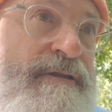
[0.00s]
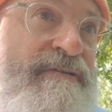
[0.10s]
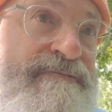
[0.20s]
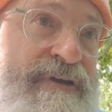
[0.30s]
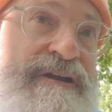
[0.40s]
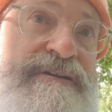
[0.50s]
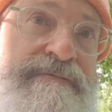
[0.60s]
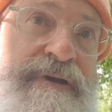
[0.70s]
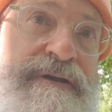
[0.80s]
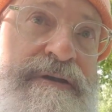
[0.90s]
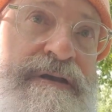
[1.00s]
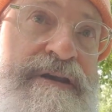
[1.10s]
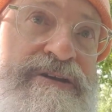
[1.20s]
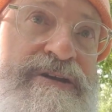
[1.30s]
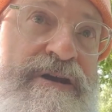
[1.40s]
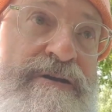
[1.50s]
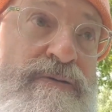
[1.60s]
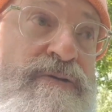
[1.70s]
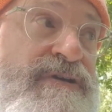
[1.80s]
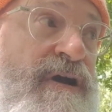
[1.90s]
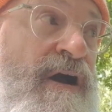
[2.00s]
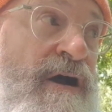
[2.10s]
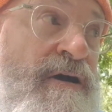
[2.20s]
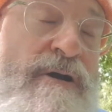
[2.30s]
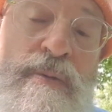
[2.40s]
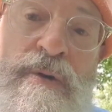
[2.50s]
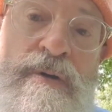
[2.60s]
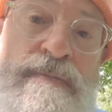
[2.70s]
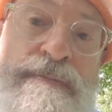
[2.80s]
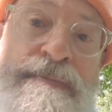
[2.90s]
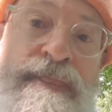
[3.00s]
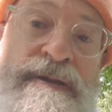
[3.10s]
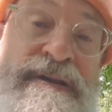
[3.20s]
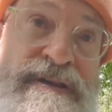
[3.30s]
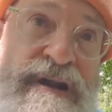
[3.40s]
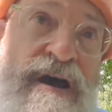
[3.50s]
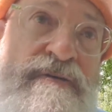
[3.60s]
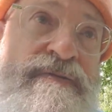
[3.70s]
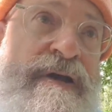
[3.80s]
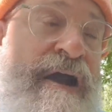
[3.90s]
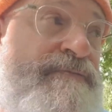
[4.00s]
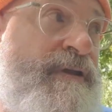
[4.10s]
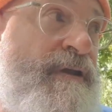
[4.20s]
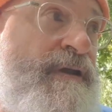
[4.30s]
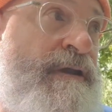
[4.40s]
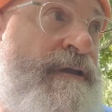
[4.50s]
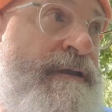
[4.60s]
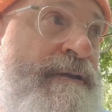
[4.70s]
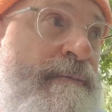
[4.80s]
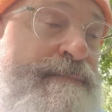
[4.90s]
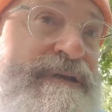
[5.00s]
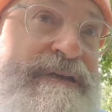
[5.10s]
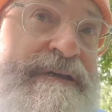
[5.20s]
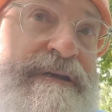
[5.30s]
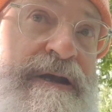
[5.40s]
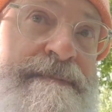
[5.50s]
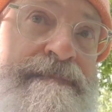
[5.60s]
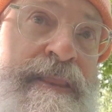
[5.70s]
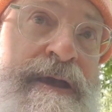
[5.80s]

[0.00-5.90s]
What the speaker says: the effect of it is to cause a hunger war, to starve Africa in particular.